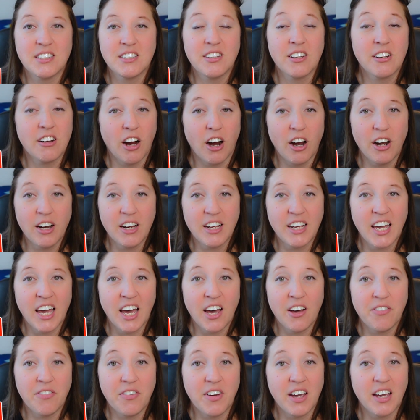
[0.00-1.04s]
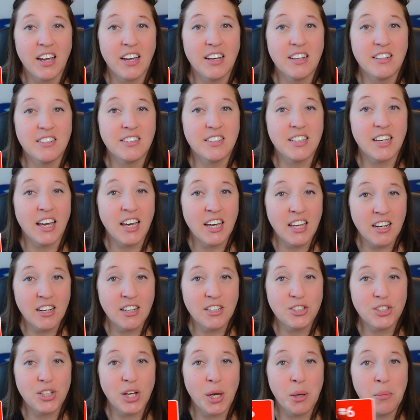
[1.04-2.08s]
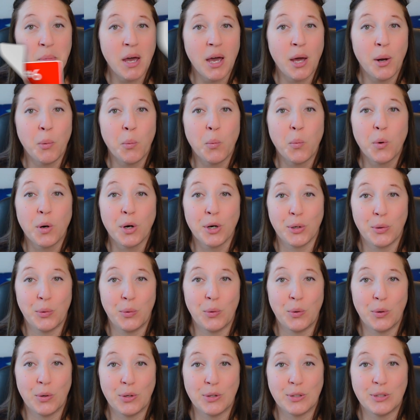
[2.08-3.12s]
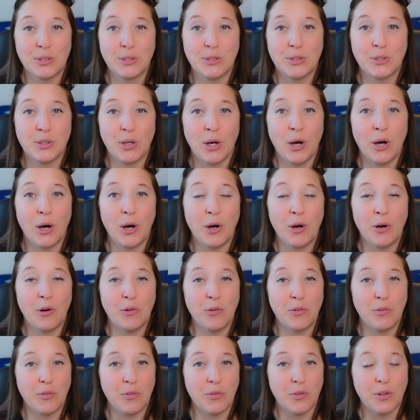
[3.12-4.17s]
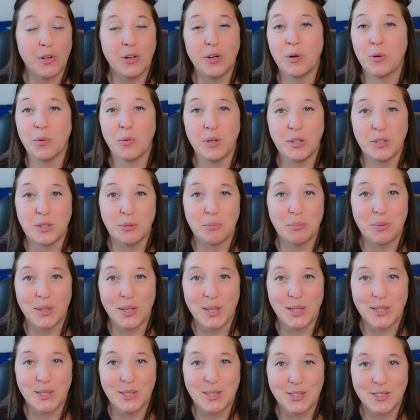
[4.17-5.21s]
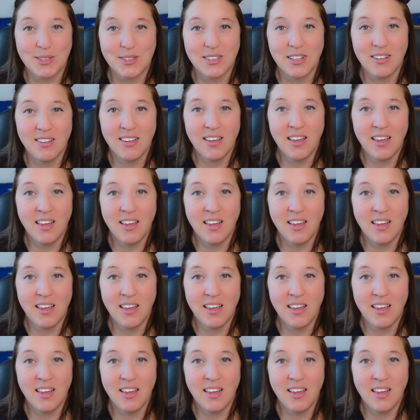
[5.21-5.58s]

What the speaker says: the Garden Cafe is the hidden gem and workhorse of the Norwegian Bliss.